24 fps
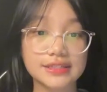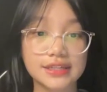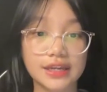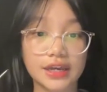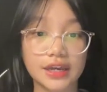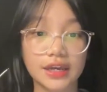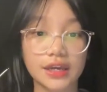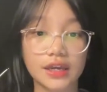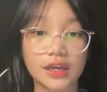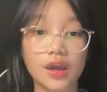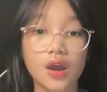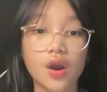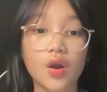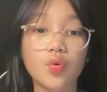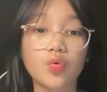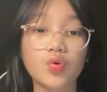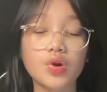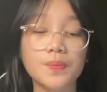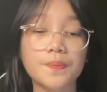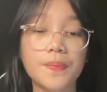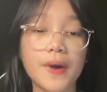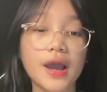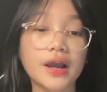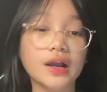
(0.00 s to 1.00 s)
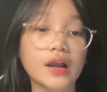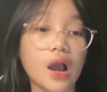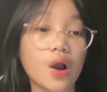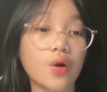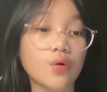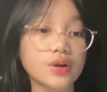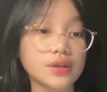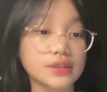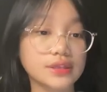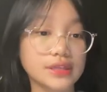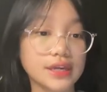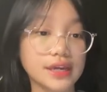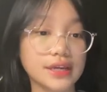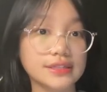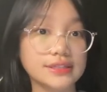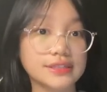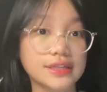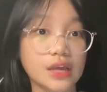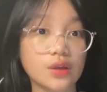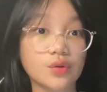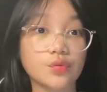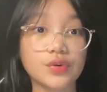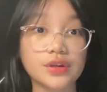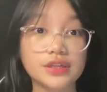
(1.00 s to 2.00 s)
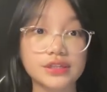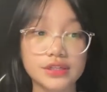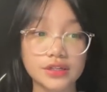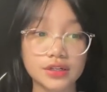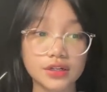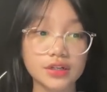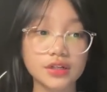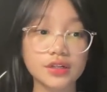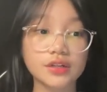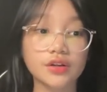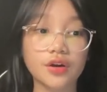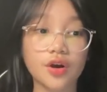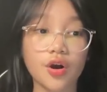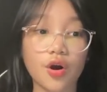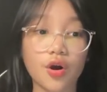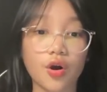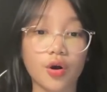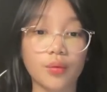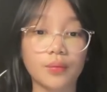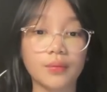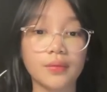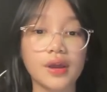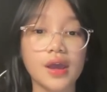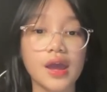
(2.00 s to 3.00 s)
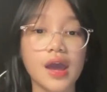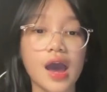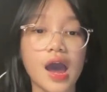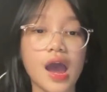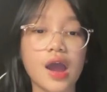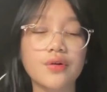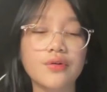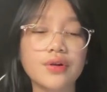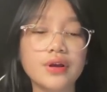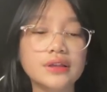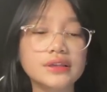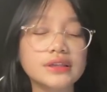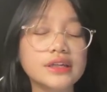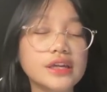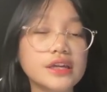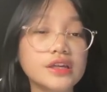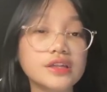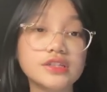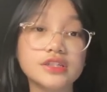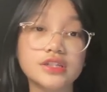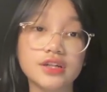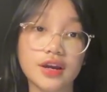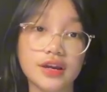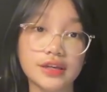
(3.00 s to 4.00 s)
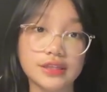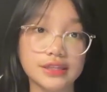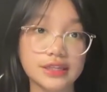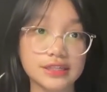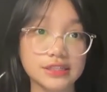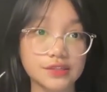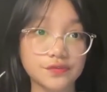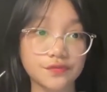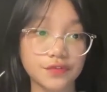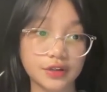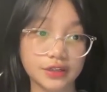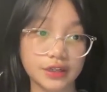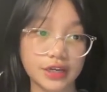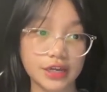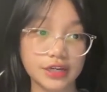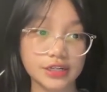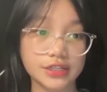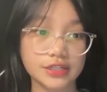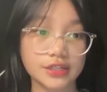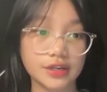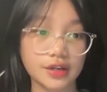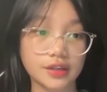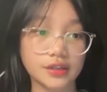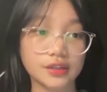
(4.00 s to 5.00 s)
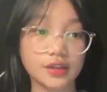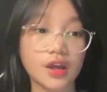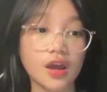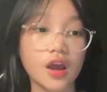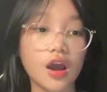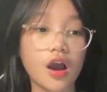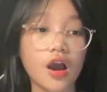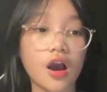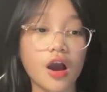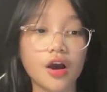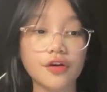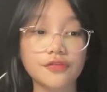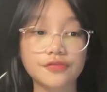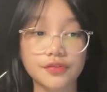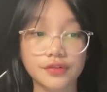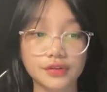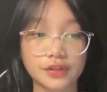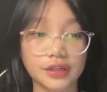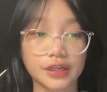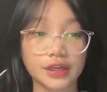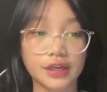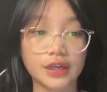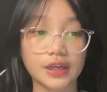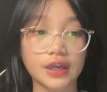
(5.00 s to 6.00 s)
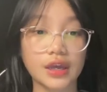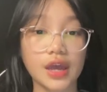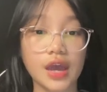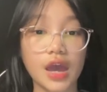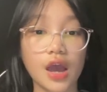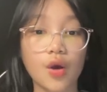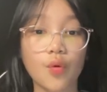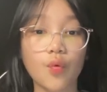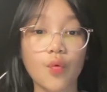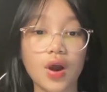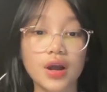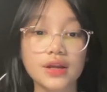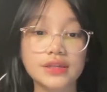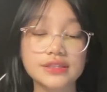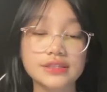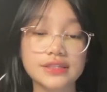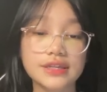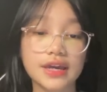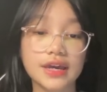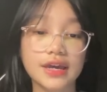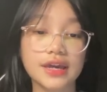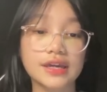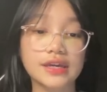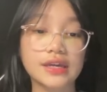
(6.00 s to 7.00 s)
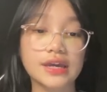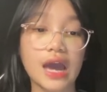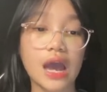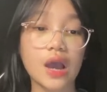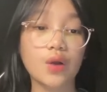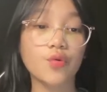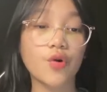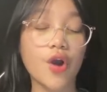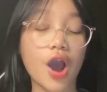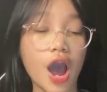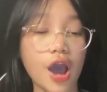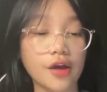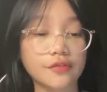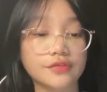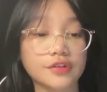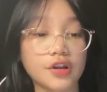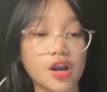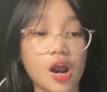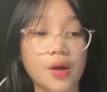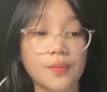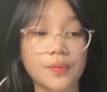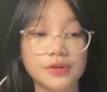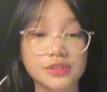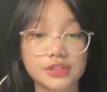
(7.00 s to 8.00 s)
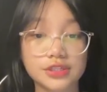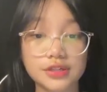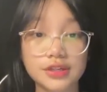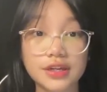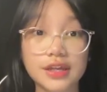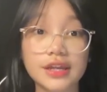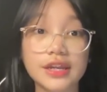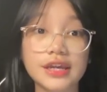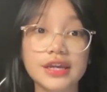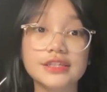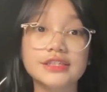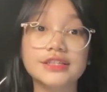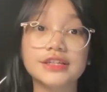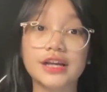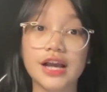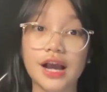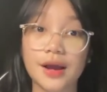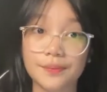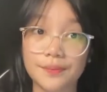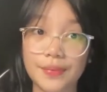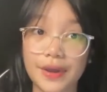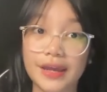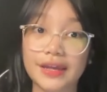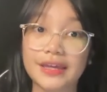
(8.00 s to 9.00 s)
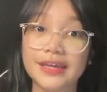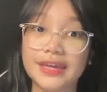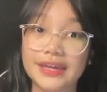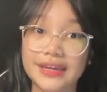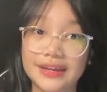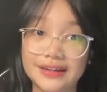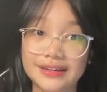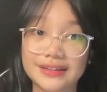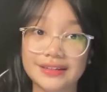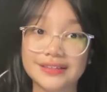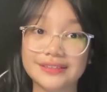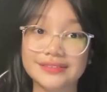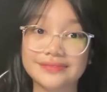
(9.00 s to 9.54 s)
day, we packed our things and returned home. I really enjoyed this vacation. Hopefully, one day I will have the opportunity to come back here.